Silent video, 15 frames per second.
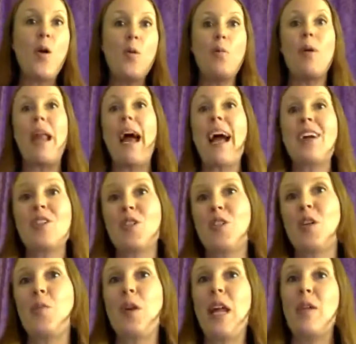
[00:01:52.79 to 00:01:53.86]
oh, but
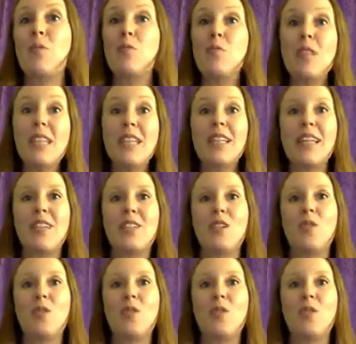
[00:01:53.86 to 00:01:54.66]
actually what I'd really like to